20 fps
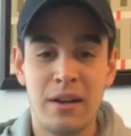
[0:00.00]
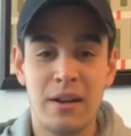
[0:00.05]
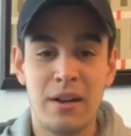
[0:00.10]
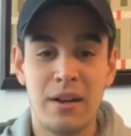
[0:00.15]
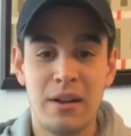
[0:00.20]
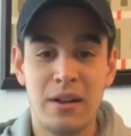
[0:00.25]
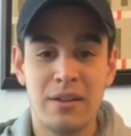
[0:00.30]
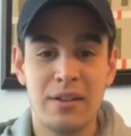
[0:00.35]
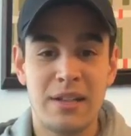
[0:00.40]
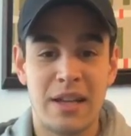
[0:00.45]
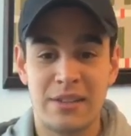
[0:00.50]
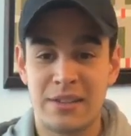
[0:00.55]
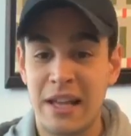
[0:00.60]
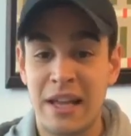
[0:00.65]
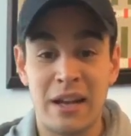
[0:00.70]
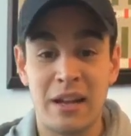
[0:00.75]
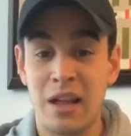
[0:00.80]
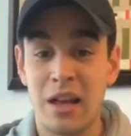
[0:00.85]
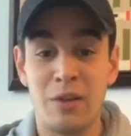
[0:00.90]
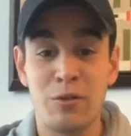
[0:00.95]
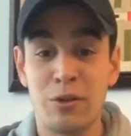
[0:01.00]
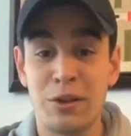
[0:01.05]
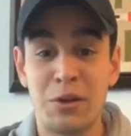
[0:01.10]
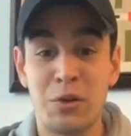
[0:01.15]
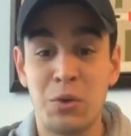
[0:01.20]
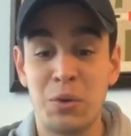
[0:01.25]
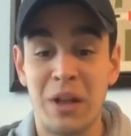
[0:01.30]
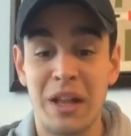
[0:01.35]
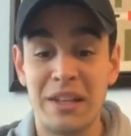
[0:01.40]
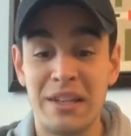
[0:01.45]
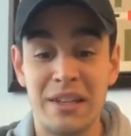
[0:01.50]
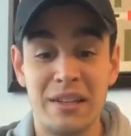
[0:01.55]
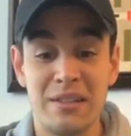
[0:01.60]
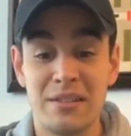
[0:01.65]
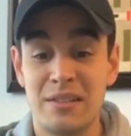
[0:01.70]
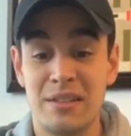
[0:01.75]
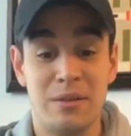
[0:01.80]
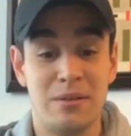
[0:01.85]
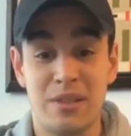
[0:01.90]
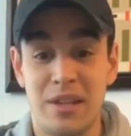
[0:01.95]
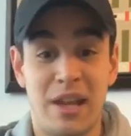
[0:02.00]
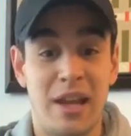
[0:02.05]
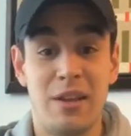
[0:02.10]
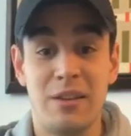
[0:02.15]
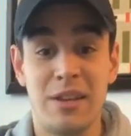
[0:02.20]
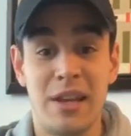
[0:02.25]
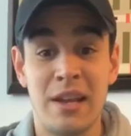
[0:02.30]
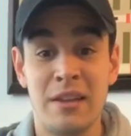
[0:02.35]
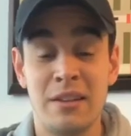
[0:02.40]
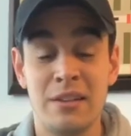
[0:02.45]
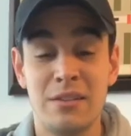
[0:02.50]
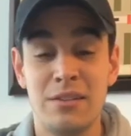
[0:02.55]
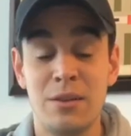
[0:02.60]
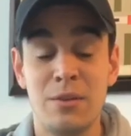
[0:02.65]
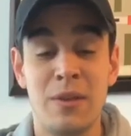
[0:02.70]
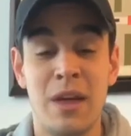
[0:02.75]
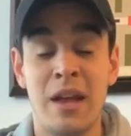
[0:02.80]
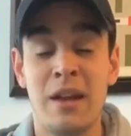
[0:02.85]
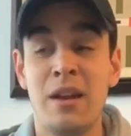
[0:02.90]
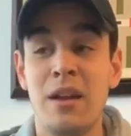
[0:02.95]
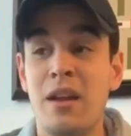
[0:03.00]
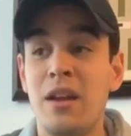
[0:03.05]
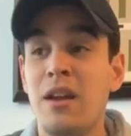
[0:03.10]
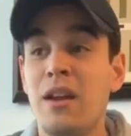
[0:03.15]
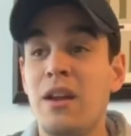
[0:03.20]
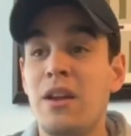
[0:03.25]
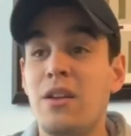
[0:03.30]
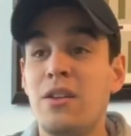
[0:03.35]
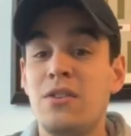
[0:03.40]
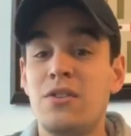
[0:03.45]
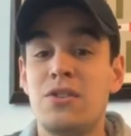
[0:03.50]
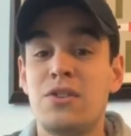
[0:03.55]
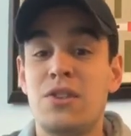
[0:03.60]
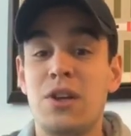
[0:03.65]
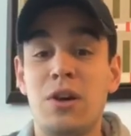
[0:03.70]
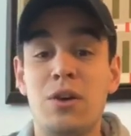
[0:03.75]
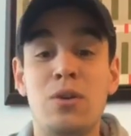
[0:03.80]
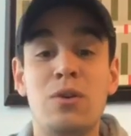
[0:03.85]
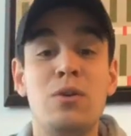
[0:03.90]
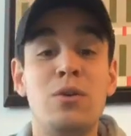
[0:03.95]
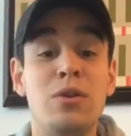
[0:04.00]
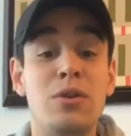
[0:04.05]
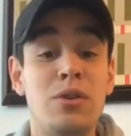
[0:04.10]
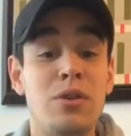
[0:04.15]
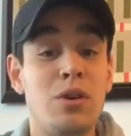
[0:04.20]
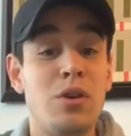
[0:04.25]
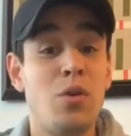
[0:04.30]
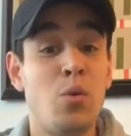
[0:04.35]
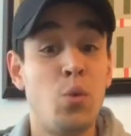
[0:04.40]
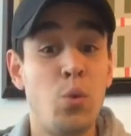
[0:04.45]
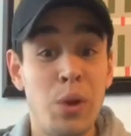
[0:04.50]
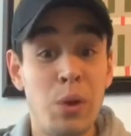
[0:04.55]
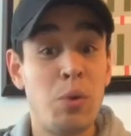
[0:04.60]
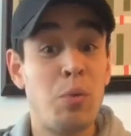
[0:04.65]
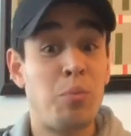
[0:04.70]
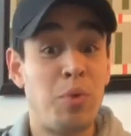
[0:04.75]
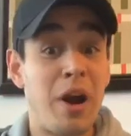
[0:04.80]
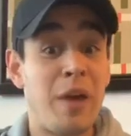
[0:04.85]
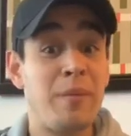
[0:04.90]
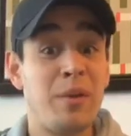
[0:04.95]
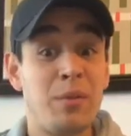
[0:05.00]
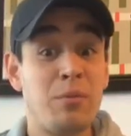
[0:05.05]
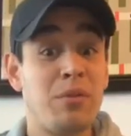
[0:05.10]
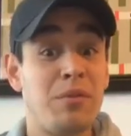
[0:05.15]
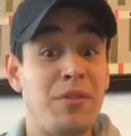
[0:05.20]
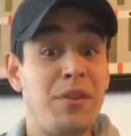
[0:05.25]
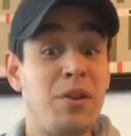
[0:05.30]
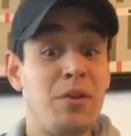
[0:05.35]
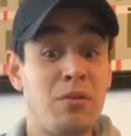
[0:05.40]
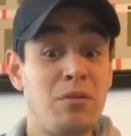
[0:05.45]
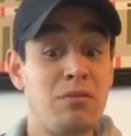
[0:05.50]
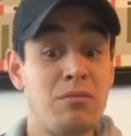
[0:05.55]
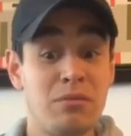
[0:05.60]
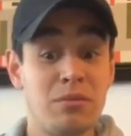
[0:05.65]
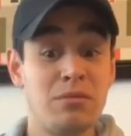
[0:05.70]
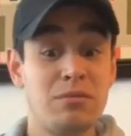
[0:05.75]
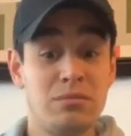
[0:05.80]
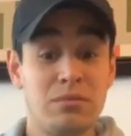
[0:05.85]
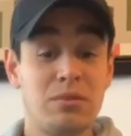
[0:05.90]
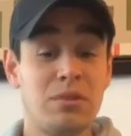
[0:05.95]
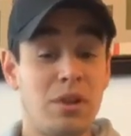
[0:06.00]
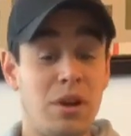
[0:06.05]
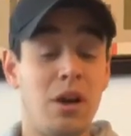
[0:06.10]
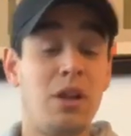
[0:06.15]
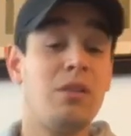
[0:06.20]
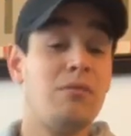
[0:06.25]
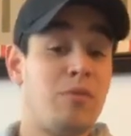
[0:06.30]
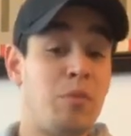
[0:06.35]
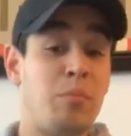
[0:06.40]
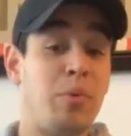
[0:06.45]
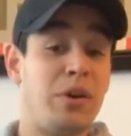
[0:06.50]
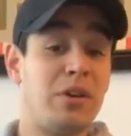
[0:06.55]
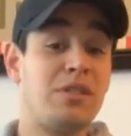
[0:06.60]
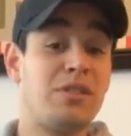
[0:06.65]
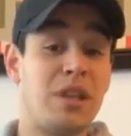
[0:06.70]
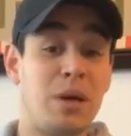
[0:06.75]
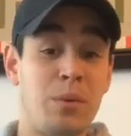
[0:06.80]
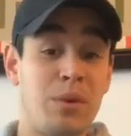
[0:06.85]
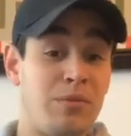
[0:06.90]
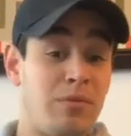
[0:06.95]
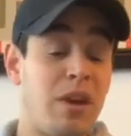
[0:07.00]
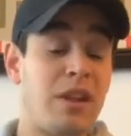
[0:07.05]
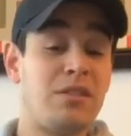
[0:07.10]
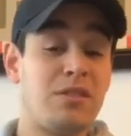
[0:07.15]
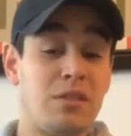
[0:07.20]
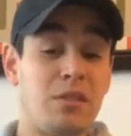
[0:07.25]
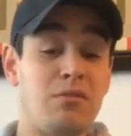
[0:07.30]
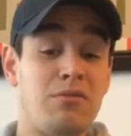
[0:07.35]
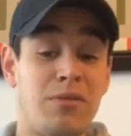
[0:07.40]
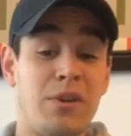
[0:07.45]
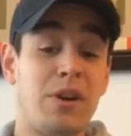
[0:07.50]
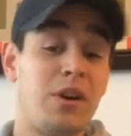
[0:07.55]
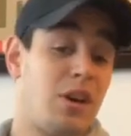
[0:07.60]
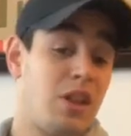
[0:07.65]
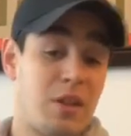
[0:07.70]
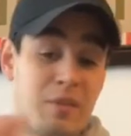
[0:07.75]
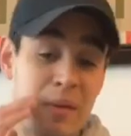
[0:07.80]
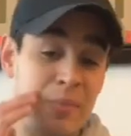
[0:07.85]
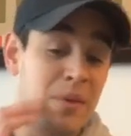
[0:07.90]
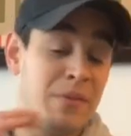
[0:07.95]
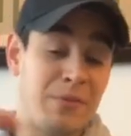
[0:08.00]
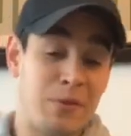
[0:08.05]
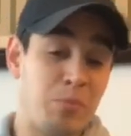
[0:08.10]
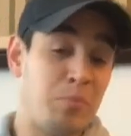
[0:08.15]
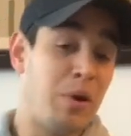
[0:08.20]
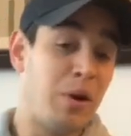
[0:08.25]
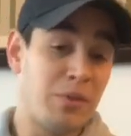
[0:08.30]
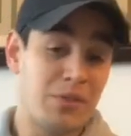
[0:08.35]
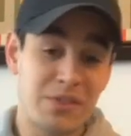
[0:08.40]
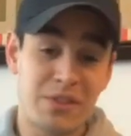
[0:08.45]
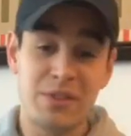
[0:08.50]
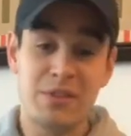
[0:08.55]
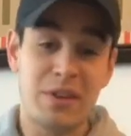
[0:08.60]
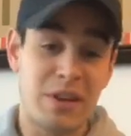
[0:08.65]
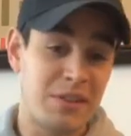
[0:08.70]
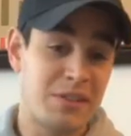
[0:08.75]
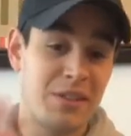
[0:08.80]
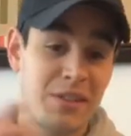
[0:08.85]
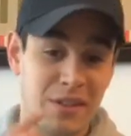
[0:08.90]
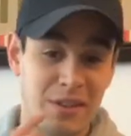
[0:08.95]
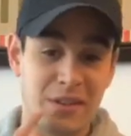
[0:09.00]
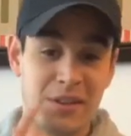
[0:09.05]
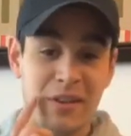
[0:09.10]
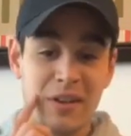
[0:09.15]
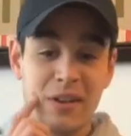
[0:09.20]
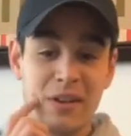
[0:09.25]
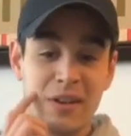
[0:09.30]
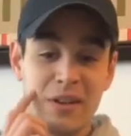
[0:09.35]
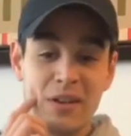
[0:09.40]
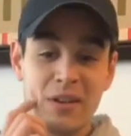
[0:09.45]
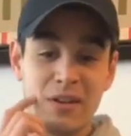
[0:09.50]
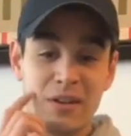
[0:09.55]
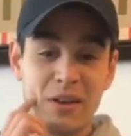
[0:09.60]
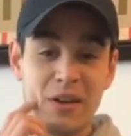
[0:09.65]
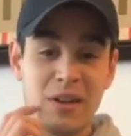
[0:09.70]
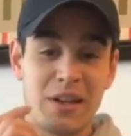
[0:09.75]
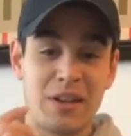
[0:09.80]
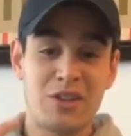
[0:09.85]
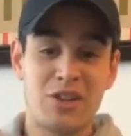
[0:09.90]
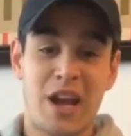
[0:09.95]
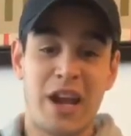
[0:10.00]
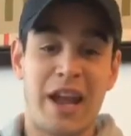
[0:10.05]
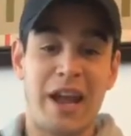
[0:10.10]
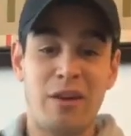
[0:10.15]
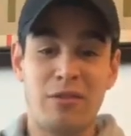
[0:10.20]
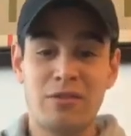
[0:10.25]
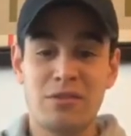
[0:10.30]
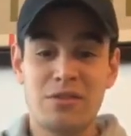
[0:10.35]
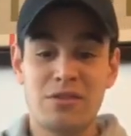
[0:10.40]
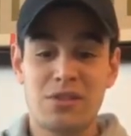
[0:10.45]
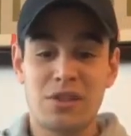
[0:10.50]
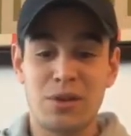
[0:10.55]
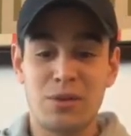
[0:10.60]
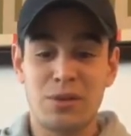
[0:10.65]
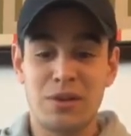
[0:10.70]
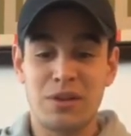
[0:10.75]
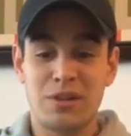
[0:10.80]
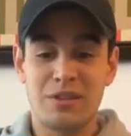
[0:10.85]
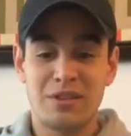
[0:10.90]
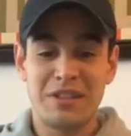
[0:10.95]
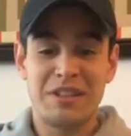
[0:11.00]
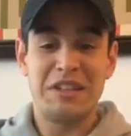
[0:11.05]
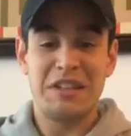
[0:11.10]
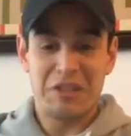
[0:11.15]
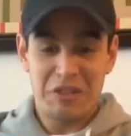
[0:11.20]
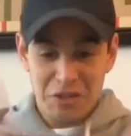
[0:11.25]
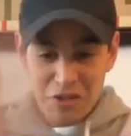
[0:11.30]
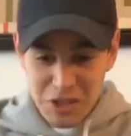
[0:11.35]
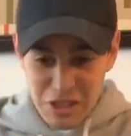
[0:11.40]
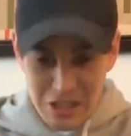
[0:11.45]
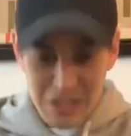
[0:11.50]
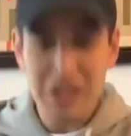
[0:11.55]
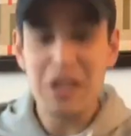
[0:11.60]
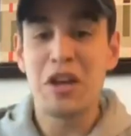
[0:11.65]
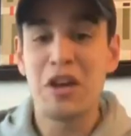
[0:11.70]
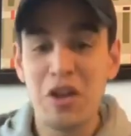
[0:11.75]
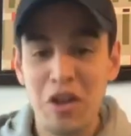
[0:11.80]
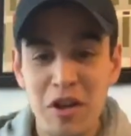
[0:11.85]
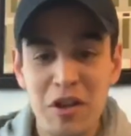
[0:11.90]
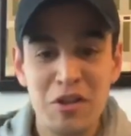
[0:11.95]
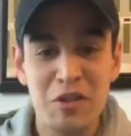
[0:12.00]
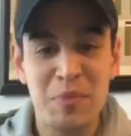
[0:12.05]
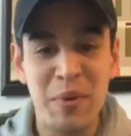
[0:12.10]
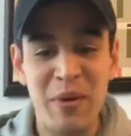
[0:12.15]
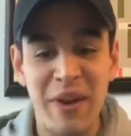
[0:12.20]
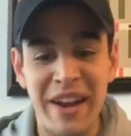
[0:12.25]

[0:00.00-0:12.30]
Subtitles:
Tessa had a lot of really cool ideas, and I was like, hell yeah, let's do that. So we will probably review all of the books that we've read so far, and there might be a few posts that you guys can look and check out. So just be ready.